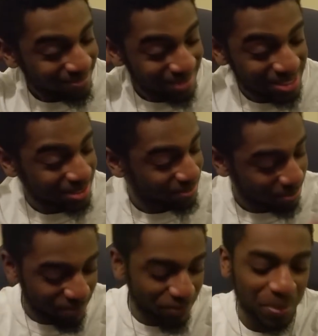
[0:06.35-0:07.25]
This is
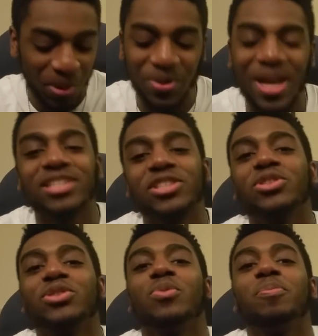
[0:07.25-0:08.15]
my football
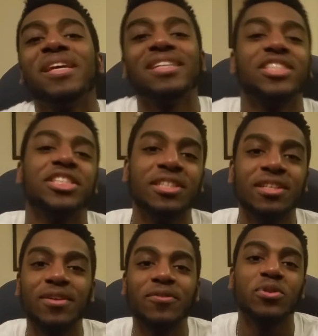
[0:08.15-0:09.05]
reaction to PSG
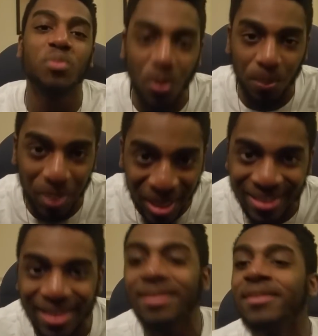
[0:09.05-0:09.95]
versus
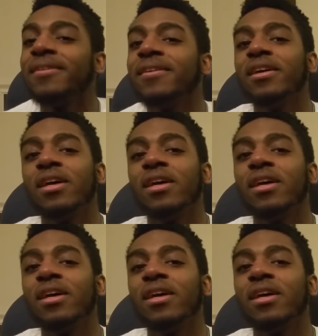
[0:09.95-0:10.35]
Montpellier.